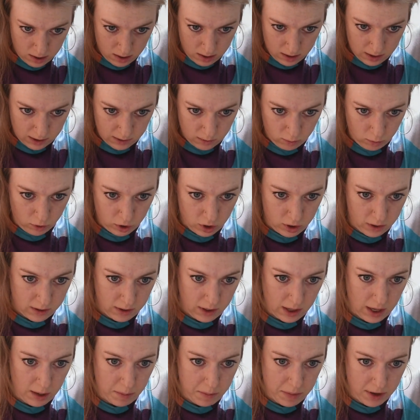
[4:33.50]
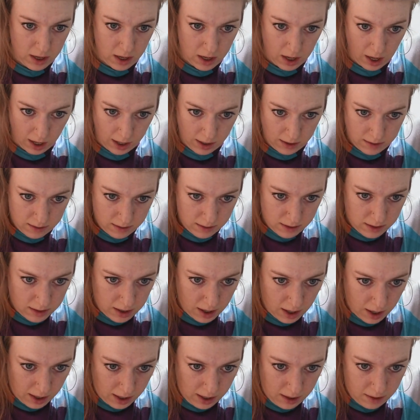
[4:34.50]
This will just keep it nice and
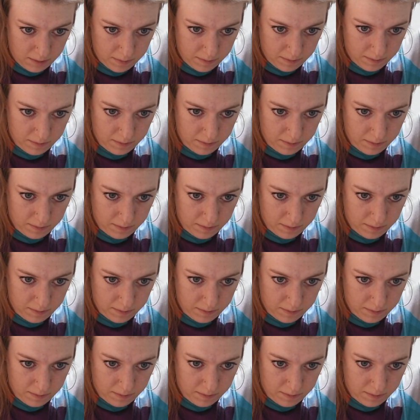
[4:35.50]
tight.